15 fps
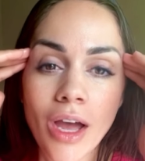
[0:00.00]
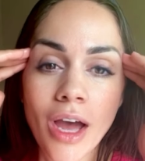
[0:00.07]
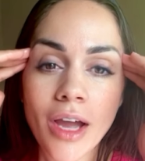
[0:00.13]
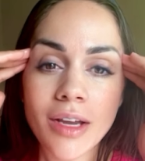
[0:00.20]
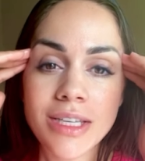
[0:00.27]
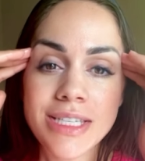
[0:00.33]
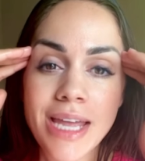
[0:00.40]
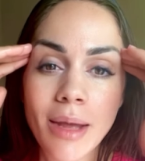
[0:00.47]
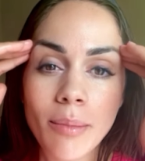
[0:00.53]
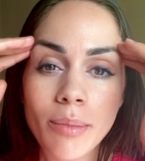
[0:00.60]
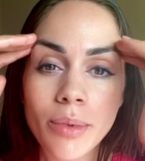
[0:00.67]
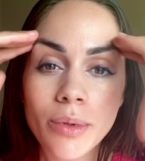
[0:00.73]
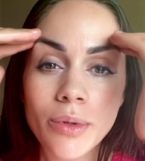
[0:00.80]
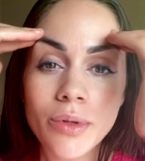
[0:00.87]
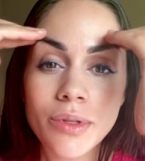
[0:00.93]
our
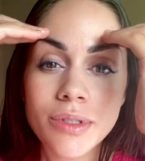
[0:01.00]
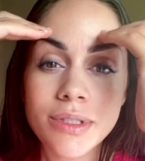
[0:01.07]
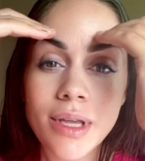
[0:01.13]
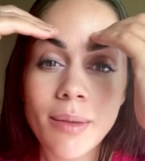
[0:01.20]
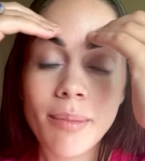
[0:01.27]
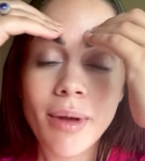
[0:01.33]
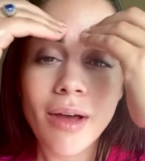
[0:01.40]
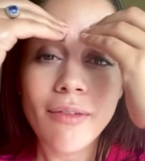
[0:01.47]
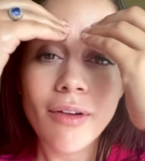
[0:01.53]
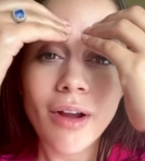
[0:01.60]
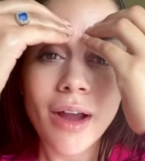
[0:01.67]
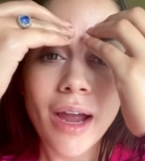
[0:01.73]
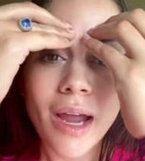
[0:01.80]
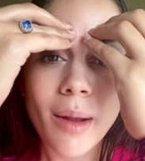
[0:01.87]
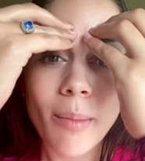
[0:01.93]
temples above
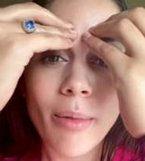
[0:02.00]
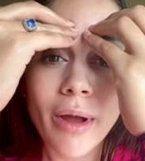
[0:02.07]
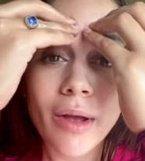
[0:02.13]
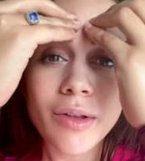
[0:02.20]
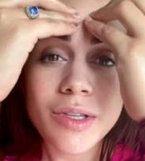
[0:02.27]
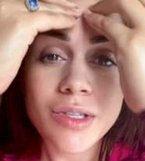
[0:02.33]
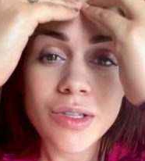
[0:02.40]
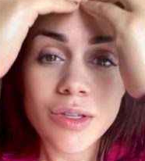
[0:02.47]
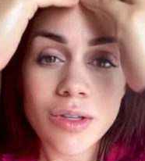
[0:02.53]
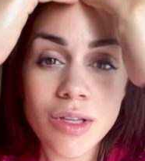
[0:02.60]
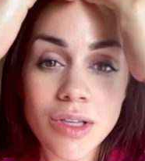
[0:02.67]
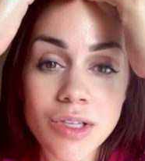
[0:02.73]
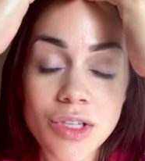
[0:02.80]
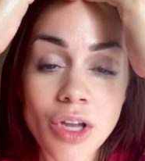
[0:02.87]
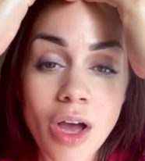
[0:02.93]
our eyebrows to the
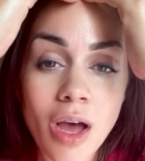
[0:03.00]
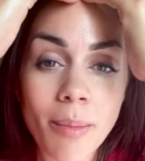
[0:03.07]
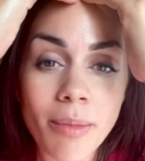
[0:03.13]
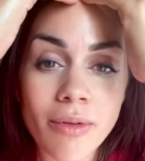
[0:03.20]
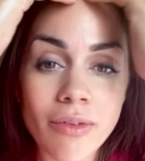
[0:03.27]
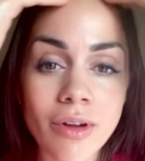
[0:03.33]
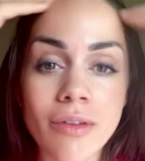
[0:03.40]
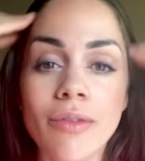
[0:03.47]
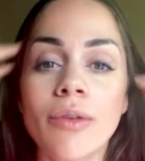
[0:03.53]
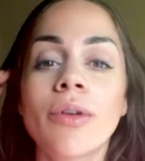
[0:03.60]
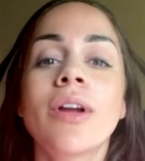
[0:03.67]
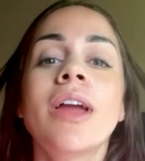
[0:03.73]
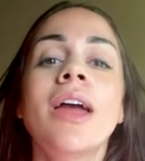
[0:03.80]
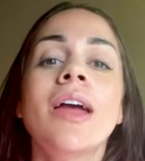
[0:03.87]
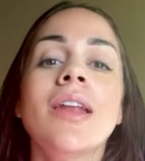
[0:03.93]
top of our
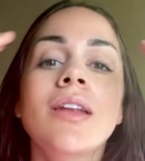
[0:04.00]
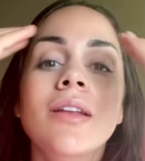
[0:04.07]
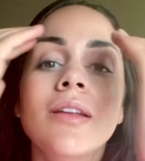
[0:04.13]
forehead.